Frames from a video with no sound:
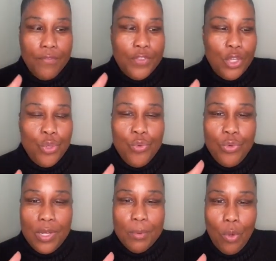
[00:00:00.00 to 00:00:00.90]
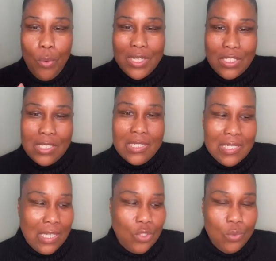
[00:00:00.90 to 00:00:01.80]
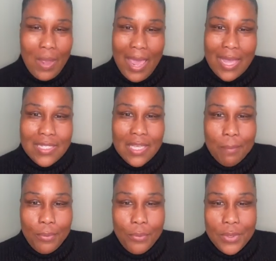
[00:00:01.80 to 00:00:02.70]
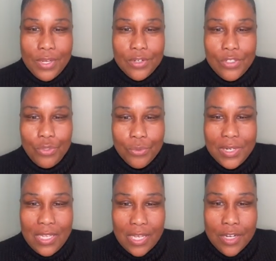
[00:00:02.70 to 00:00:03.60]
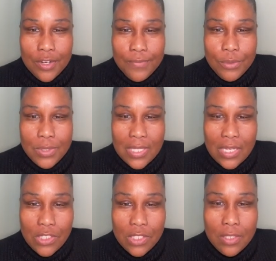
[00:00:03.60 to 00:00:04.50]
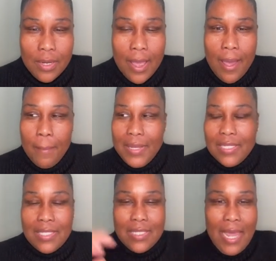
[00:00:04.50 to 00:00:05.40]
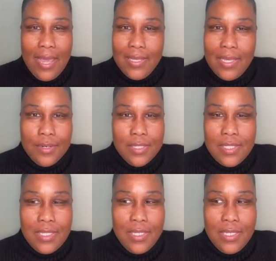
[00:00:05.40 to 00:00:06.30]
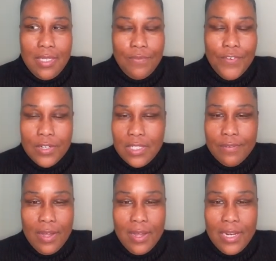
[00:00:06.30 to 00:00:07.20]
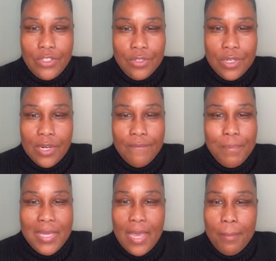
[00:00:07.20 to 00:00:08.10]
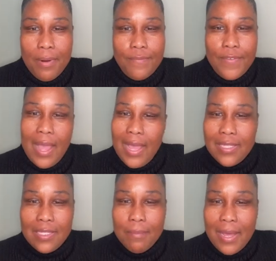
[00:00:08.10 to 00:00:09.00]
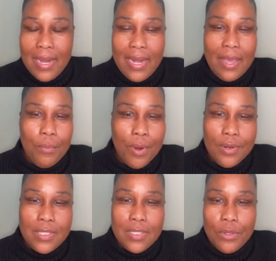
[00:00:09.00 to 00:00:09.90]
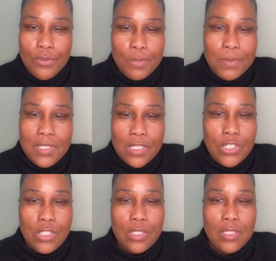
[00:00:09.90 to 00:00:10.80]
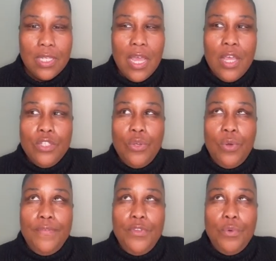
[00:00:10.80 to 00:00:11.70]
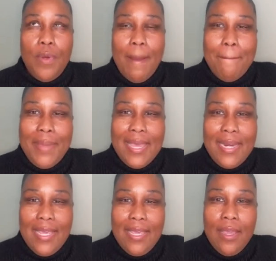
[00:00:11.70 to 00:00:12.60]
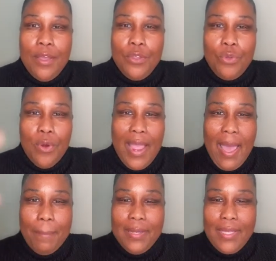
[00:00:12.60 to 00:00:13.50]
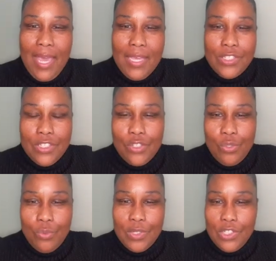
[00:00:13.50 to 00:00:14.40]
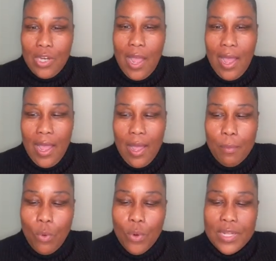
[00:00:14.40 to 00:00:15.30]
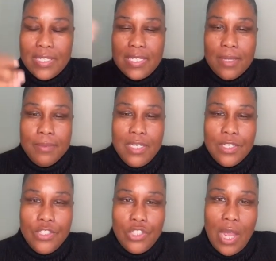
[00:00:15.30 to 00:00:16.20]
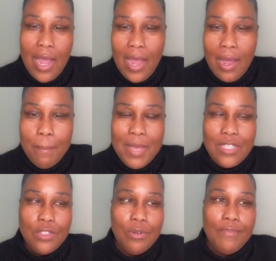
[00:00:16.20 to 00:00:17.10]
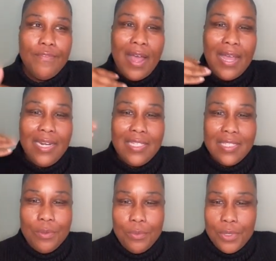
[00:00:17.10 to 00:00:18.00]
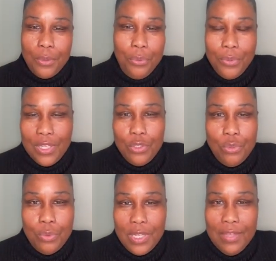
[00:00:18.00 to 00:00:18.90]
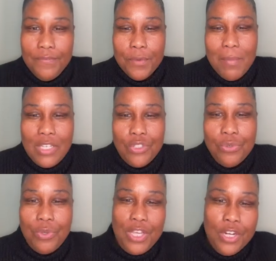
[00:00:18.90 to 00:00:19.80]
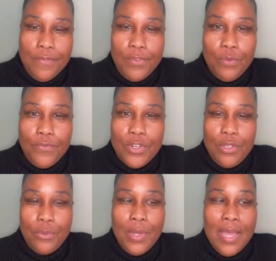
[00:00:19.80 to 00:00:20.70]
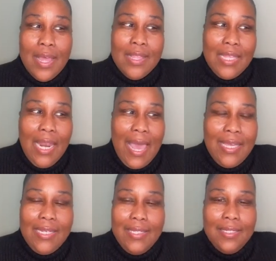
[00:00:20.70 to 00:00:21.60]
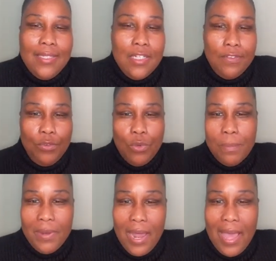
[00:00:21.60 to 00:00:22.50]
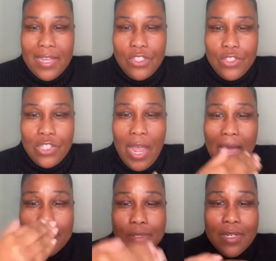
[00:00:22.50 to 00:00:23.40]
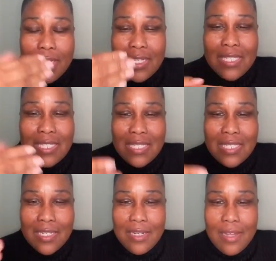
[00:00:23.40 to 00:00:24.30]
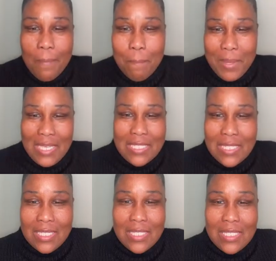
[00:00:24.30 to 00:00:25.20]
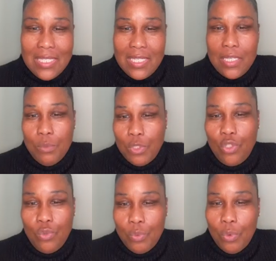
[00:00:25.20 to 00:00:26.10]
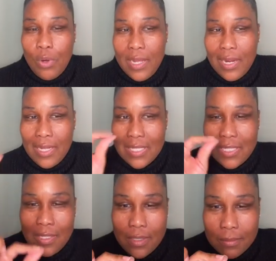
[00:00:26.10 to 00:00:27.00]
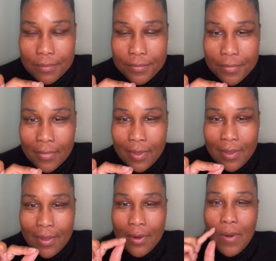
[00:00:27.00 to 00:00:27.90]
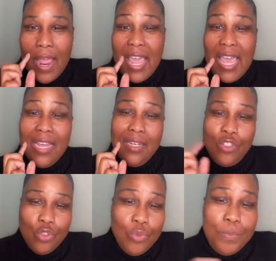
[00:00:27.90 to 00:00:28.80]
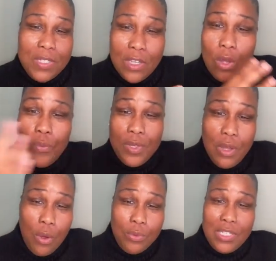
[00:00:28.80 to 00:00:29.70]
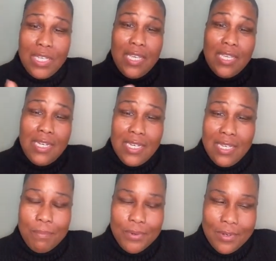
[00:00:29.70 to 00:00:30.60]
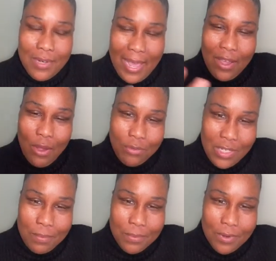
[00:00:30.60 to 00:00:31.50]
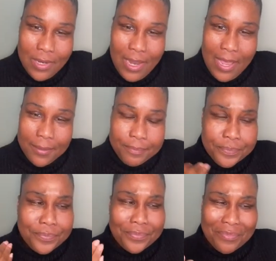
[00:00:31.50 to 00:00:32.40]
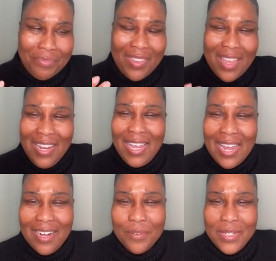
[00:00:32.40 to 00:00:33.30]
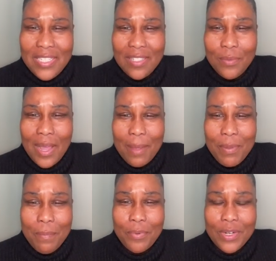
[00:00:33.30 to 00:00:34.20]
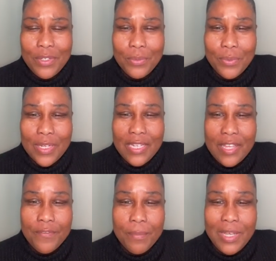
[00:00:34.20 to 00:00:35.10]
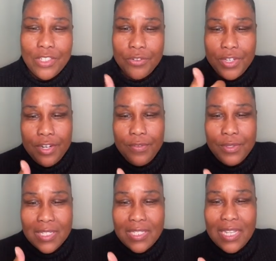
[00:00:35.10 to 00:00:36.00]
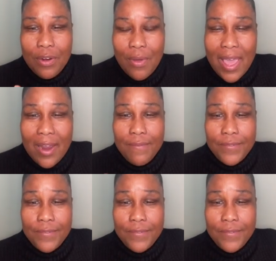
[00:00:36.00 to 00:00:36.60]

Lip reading: of queued up questions that you ask employers during the interview session, because it's not guaranteed, first of all, that you're going to be able to find somebody that works in those positions. So if you are betting your application to a job or accepting a job based on finding someone who can do an informational interview for you, the likelihood of you applying to jobs on a consistent enough basis to get what you want is slim, right? And truth be told, we go dig any deeper, like go deeper on that. A lot of the reasons why people are doing the informational interviews because they don't have